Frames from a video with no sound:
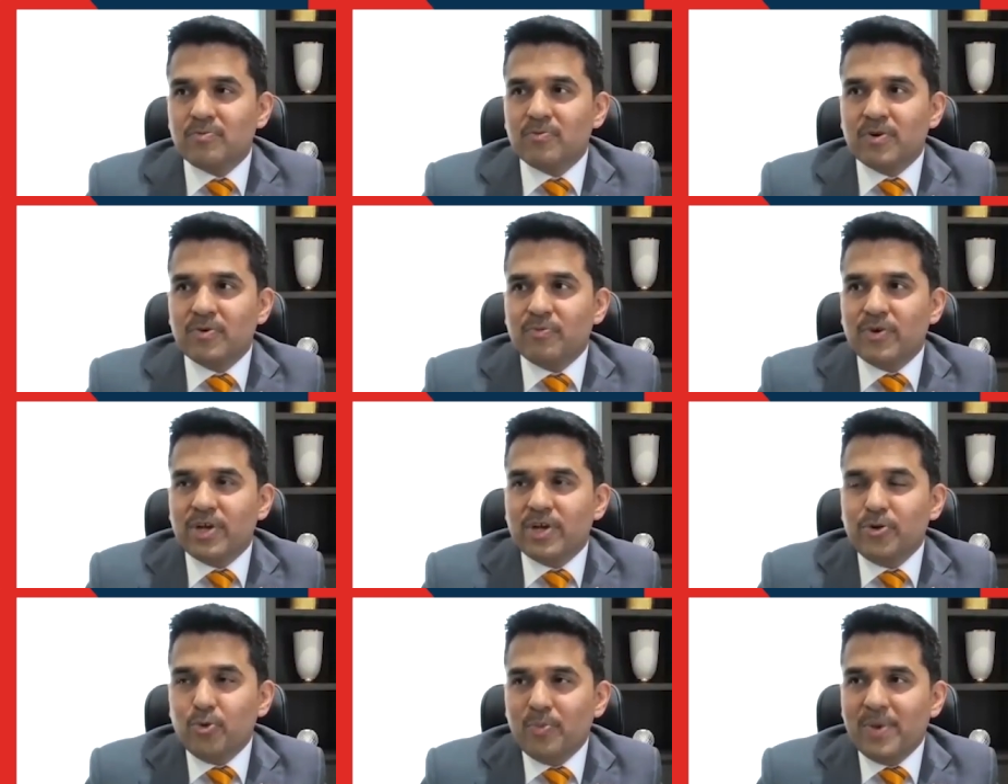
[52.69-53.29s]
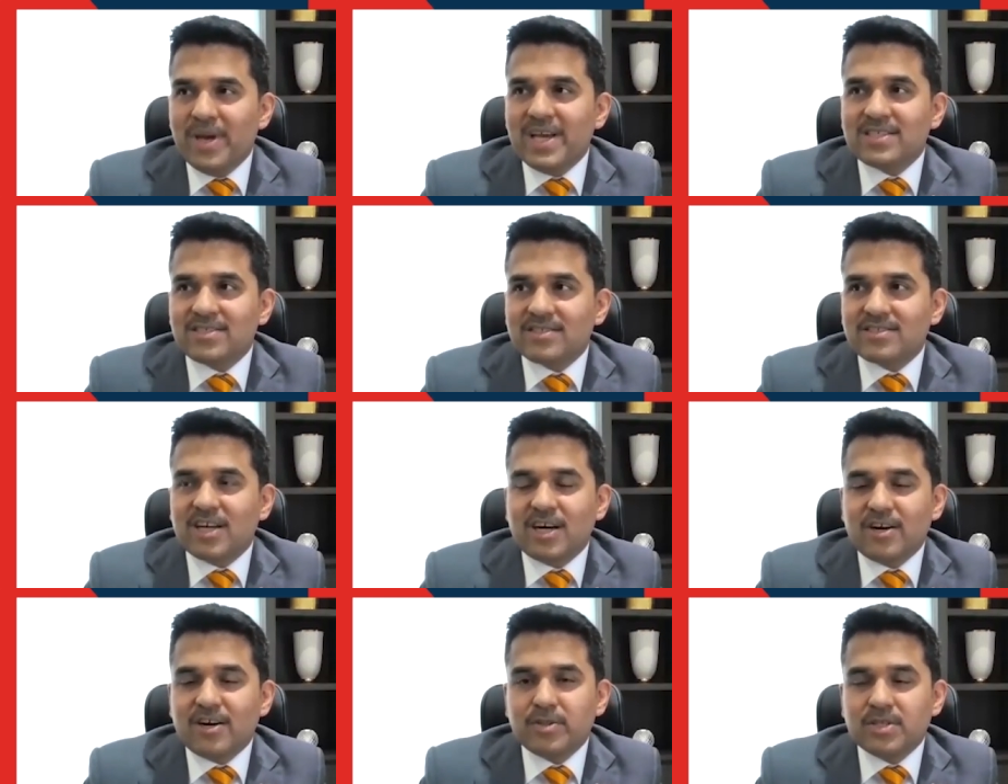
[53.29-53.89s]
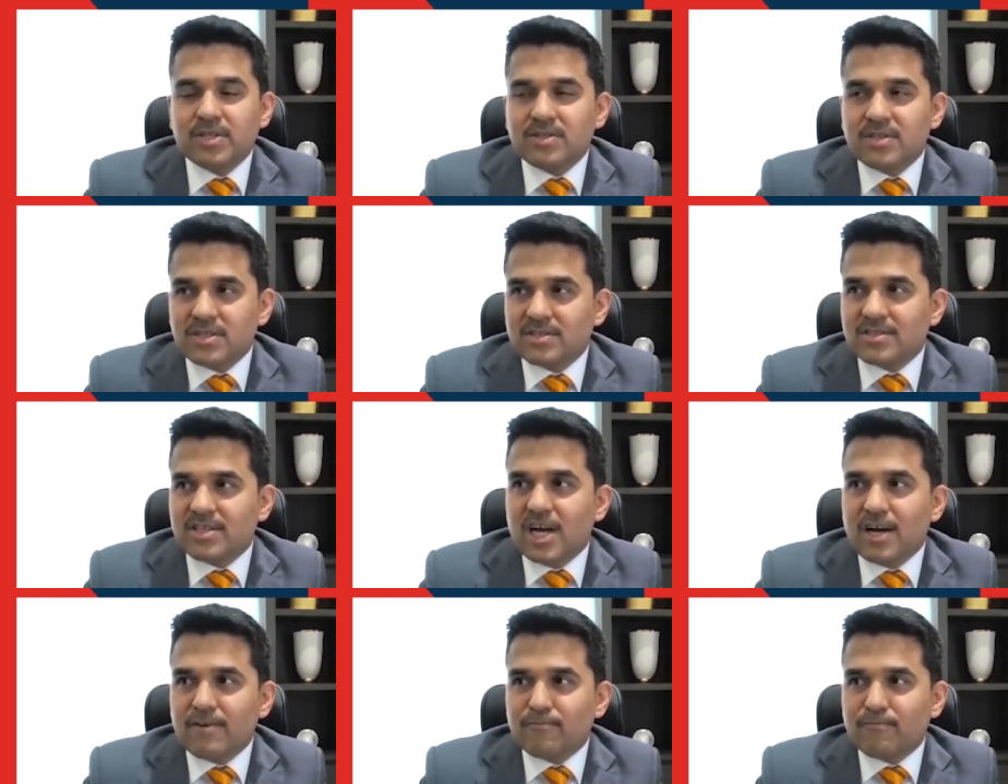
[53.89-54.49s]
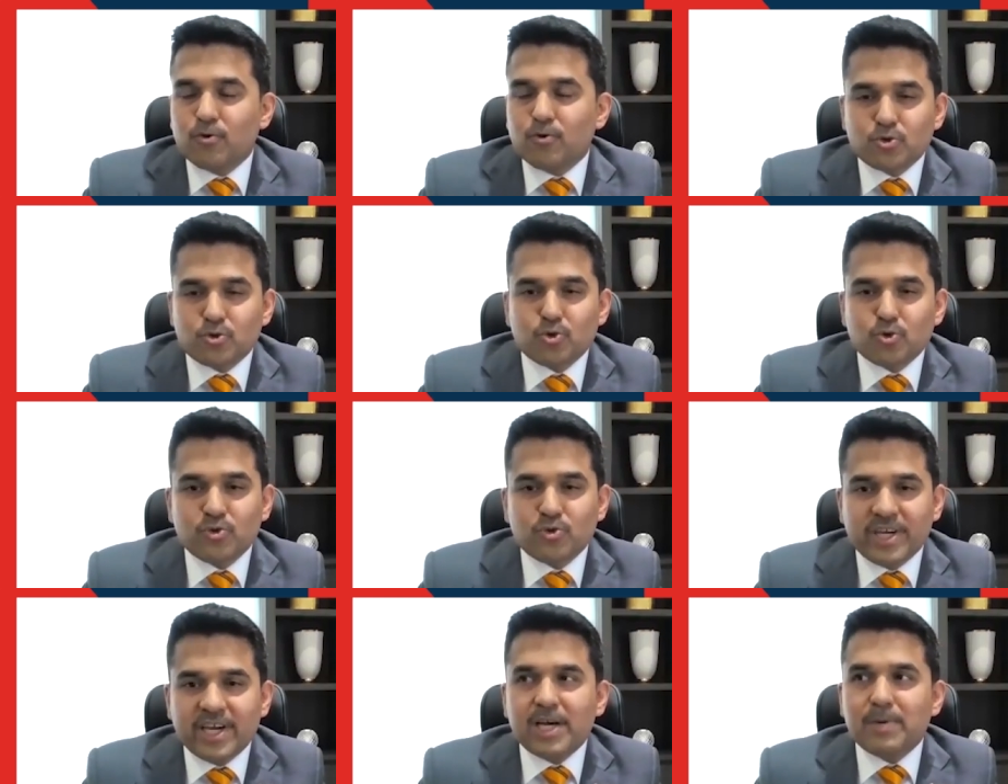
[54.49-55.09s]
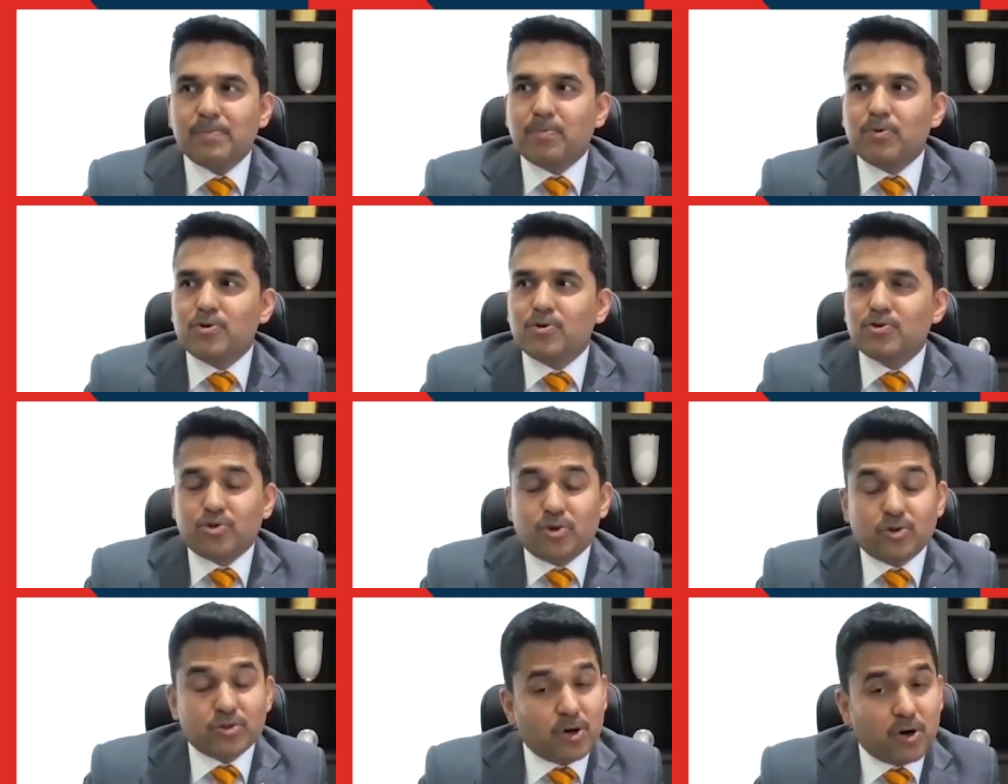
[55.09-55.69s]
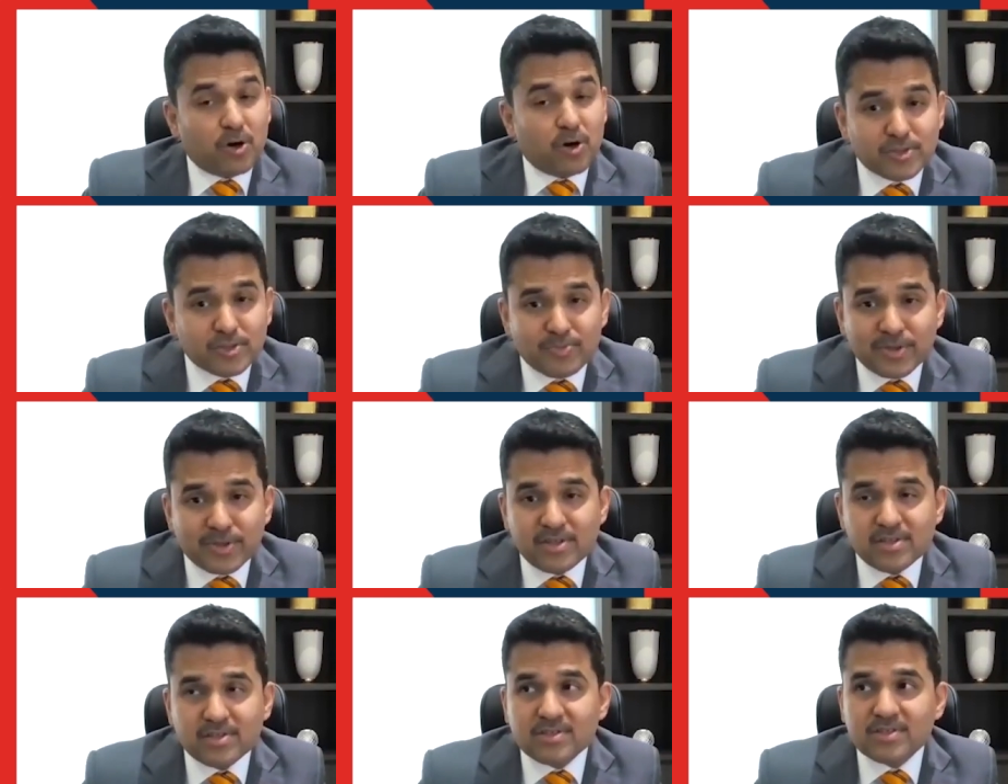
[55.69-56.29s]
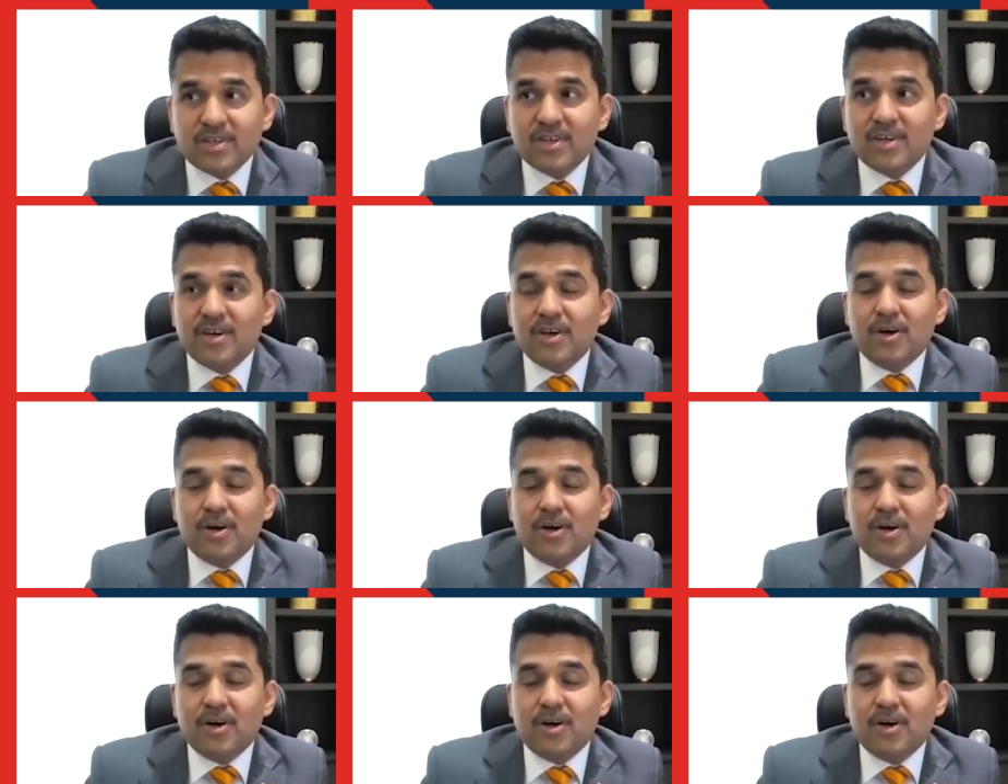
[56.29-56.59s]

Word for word: when you make the staff go through the airports or the hospitals